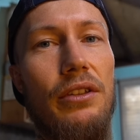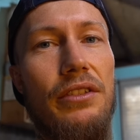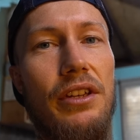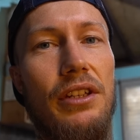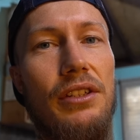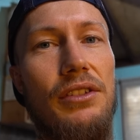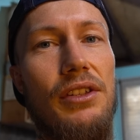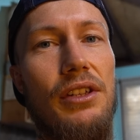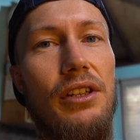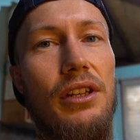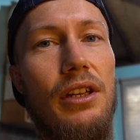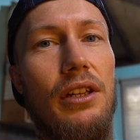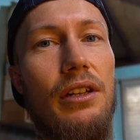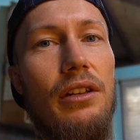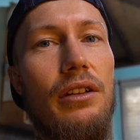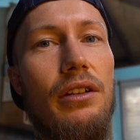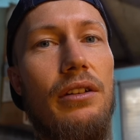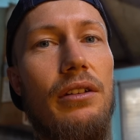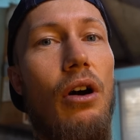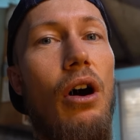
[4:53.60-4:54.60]
the things that
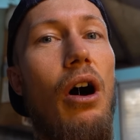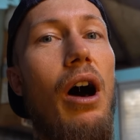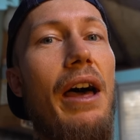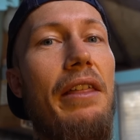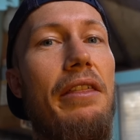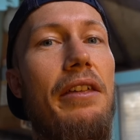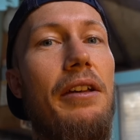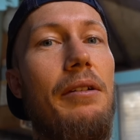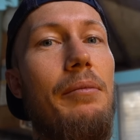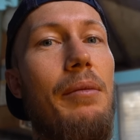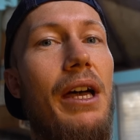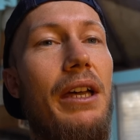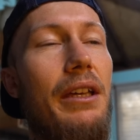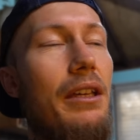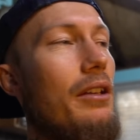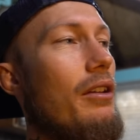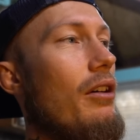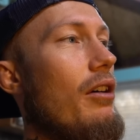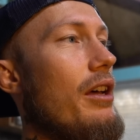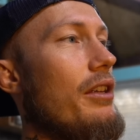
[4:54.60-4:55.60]
I think make
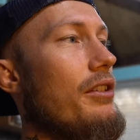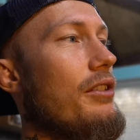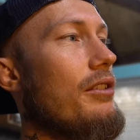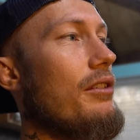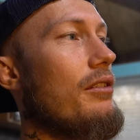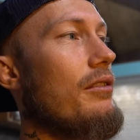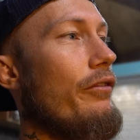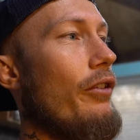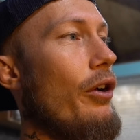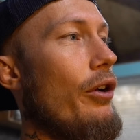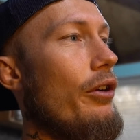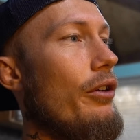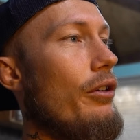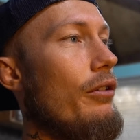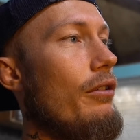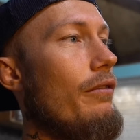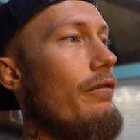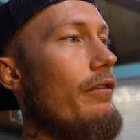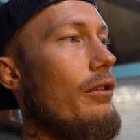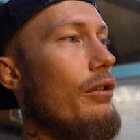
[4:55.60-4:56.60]
a nice
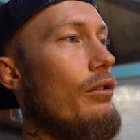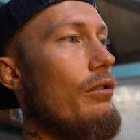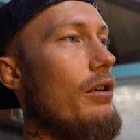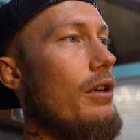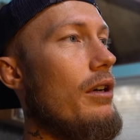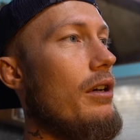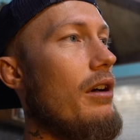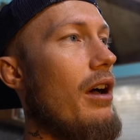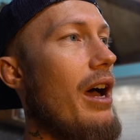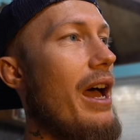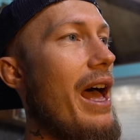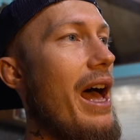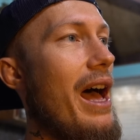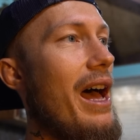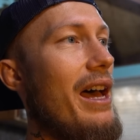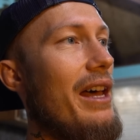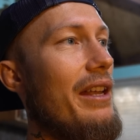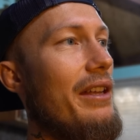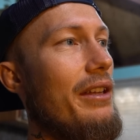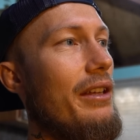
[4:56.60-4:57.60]
photo of a lure, I
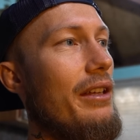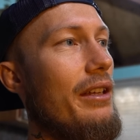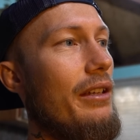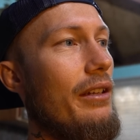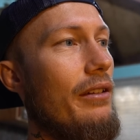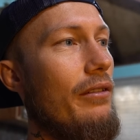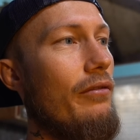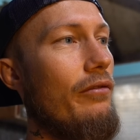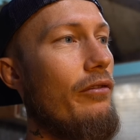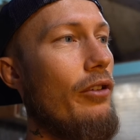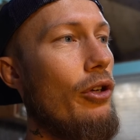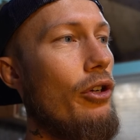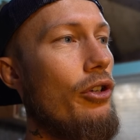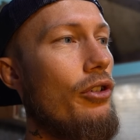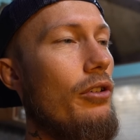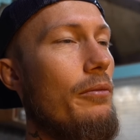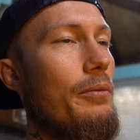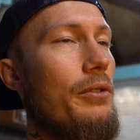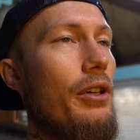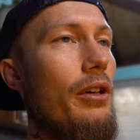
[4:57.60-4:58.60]
add in
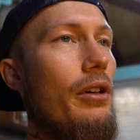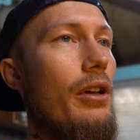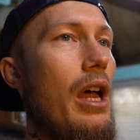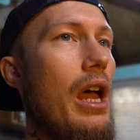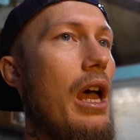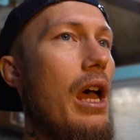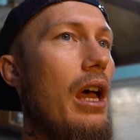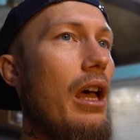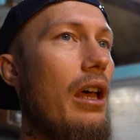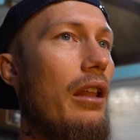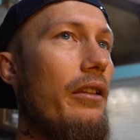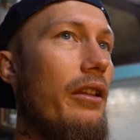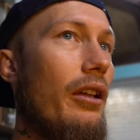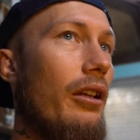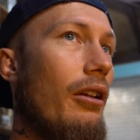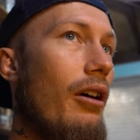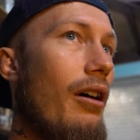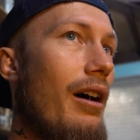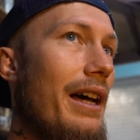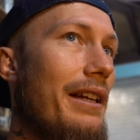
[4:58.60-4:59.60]
Photoshop. So the
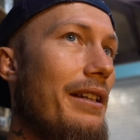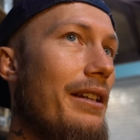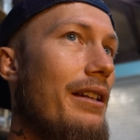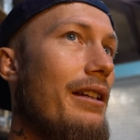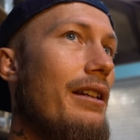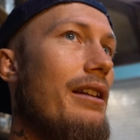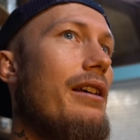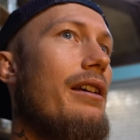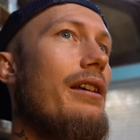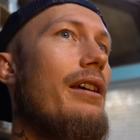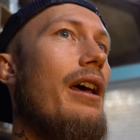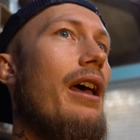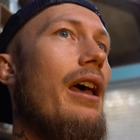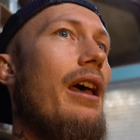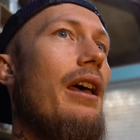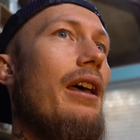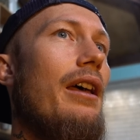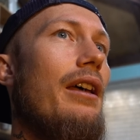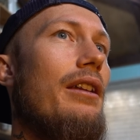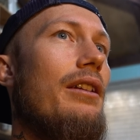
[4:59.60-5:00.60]
lighting
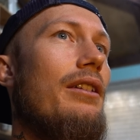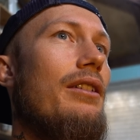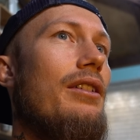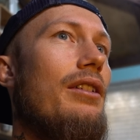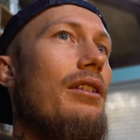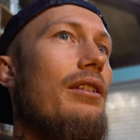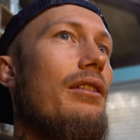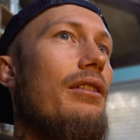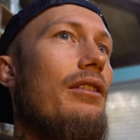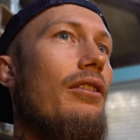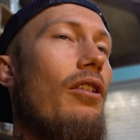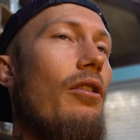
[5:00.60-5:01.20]
and the